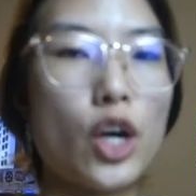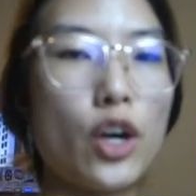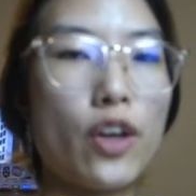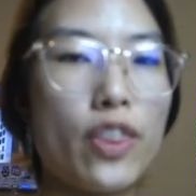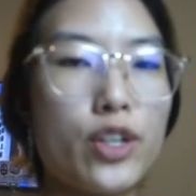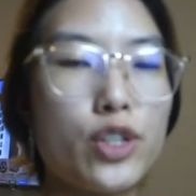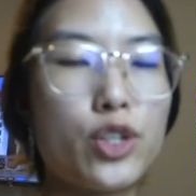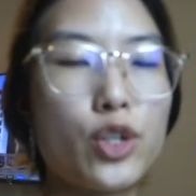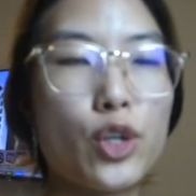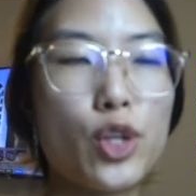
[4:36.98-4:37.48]
the
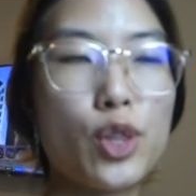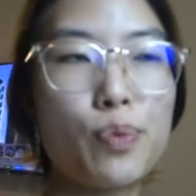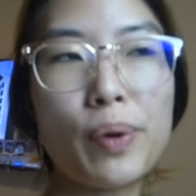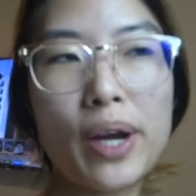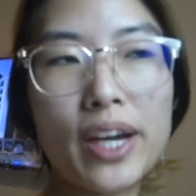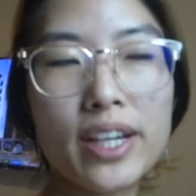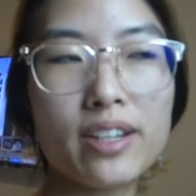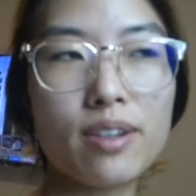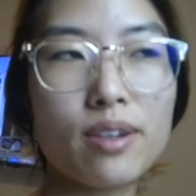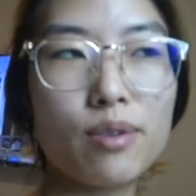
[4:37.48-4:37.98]

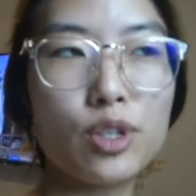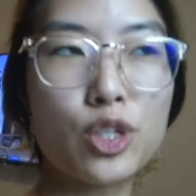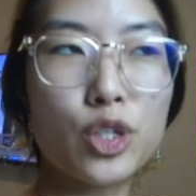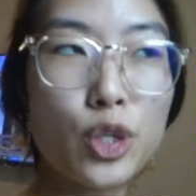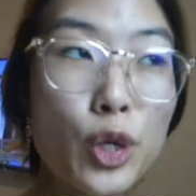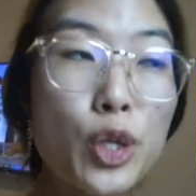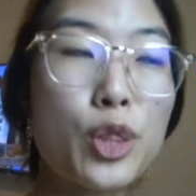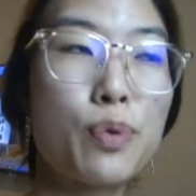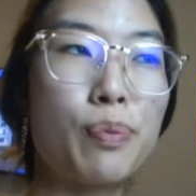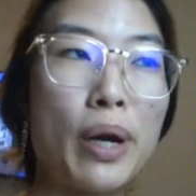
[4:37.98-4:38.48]

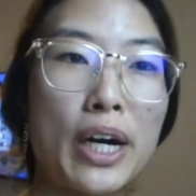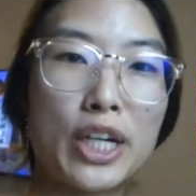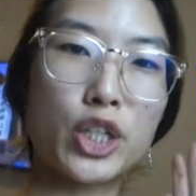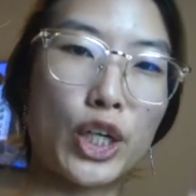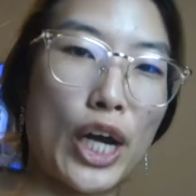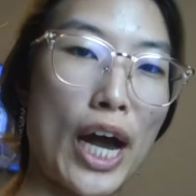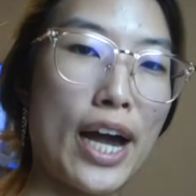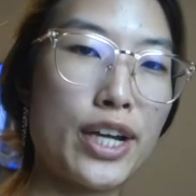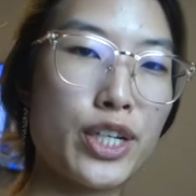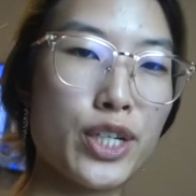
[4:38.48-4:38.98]
toothbrush
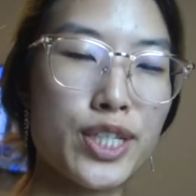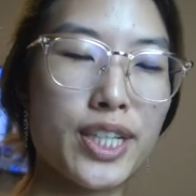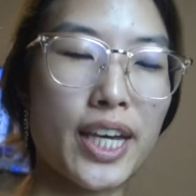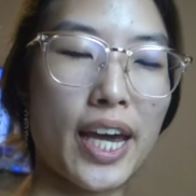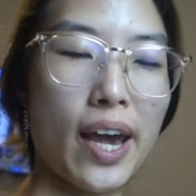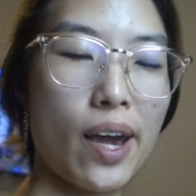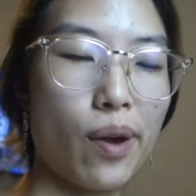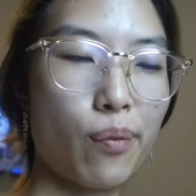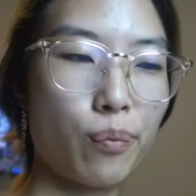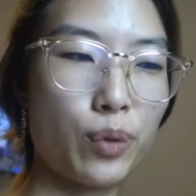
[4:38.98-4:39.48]
guy just
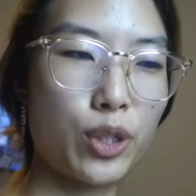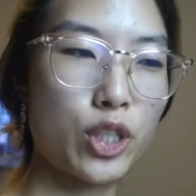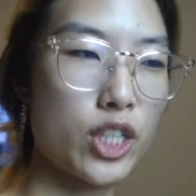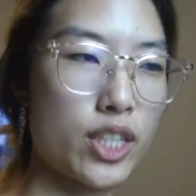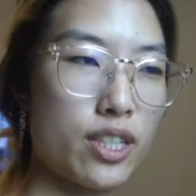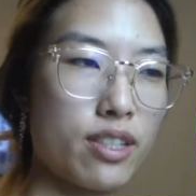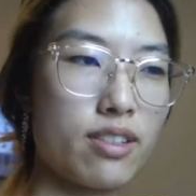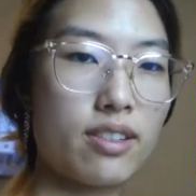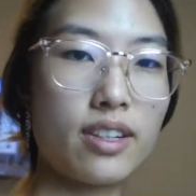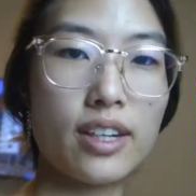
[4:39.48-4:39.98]
came, which
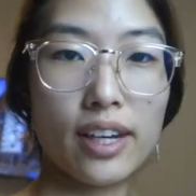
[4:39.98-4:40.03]
is,